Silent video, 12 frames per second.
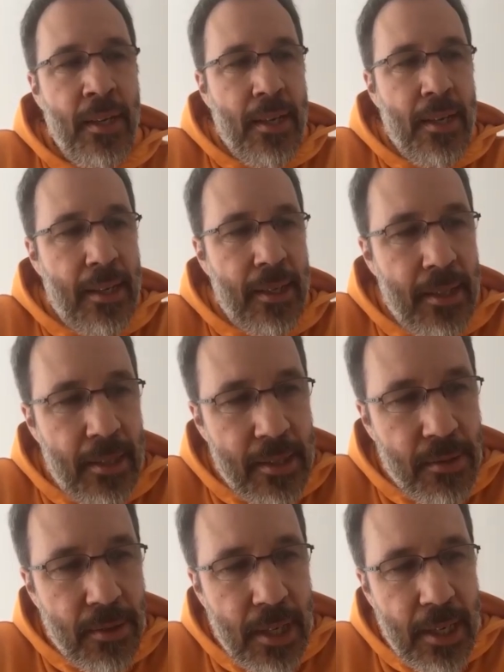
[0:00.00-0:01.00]
And
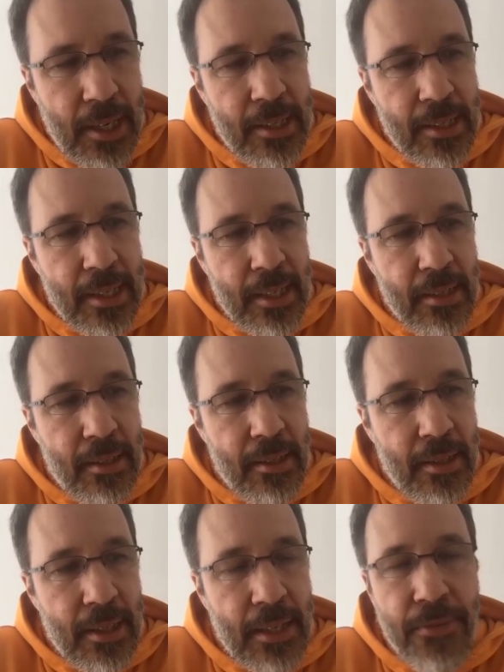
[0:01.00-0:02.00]
so I decided
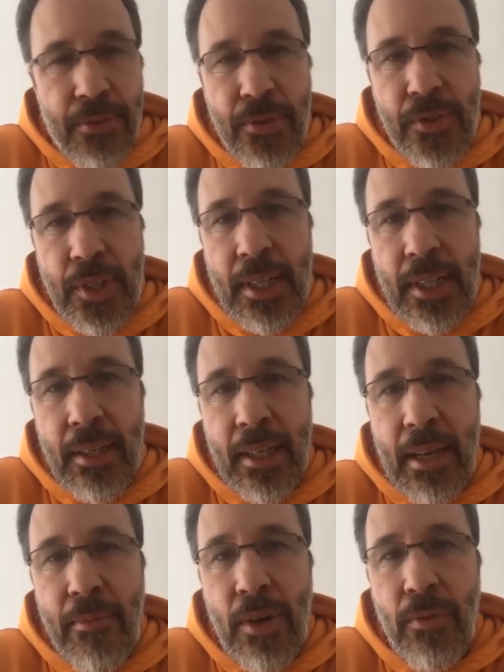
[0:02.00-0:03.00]
at first that the
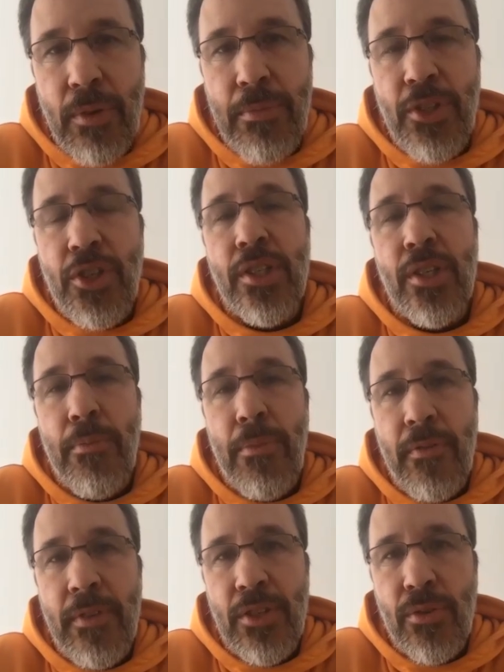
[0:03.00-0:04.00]
camera would be just
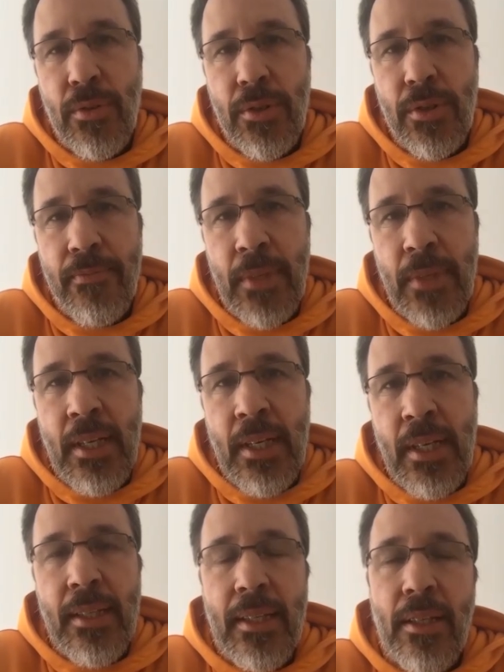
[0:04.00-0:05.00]
above his shoulder,
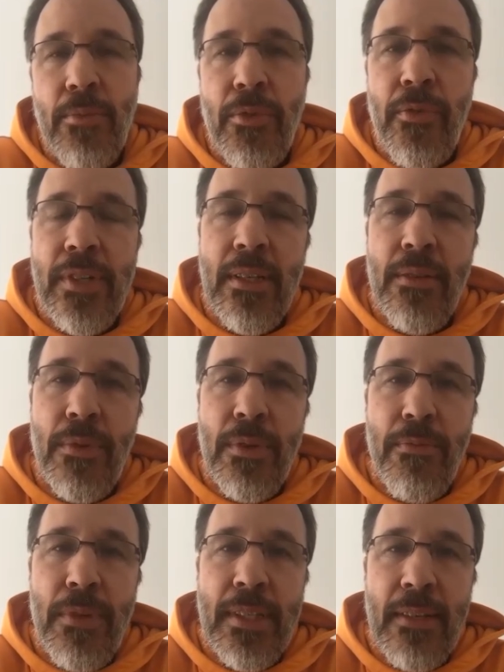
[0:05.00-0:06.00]
that the movie scene
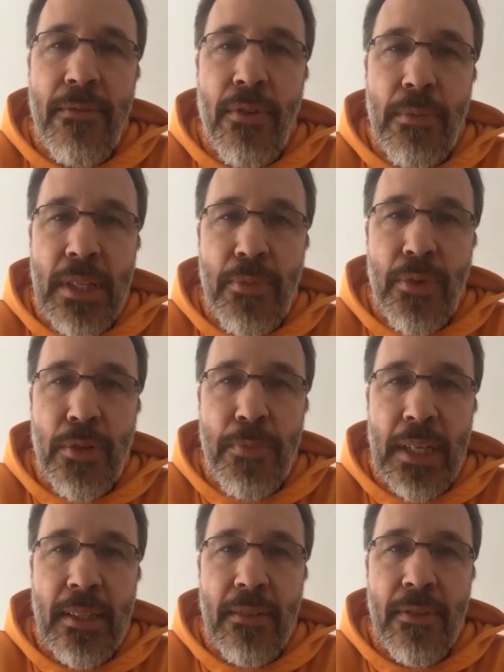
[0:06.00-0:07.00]
would be seen from his
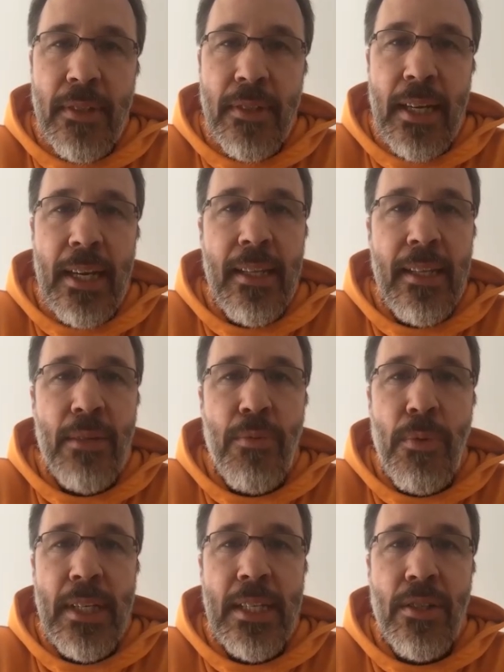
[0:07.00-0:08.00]
perspective, and that we
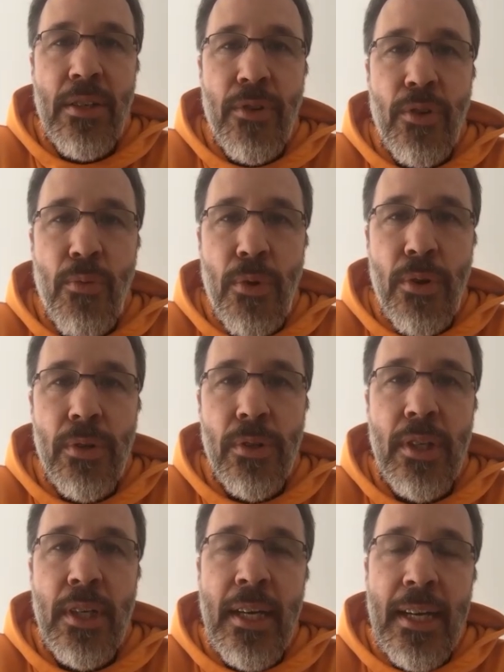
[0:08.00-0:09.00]
will discover the world,
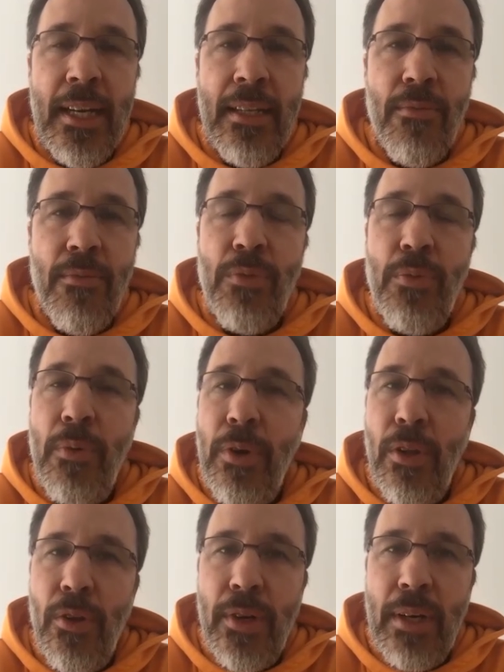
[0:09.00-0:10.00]
and what we will
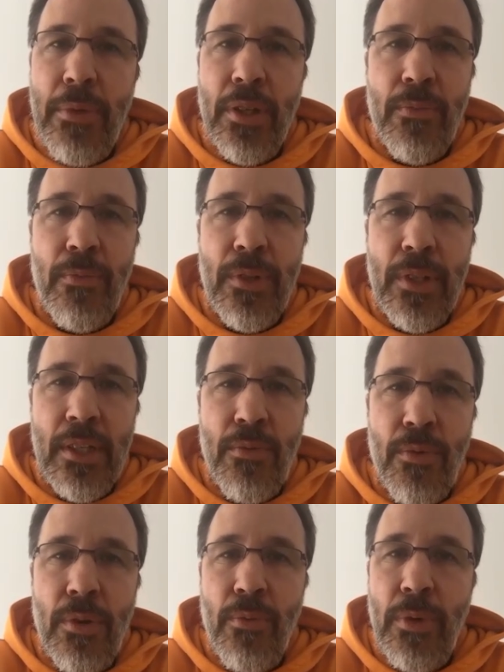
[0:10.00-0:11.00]
learn about this
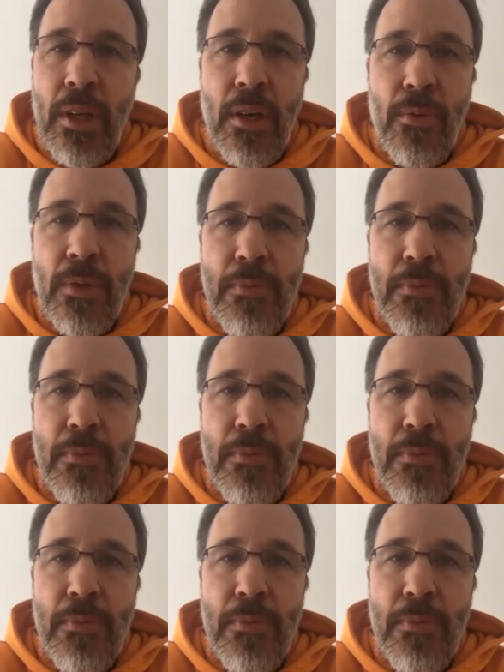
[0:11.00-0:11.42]
world will always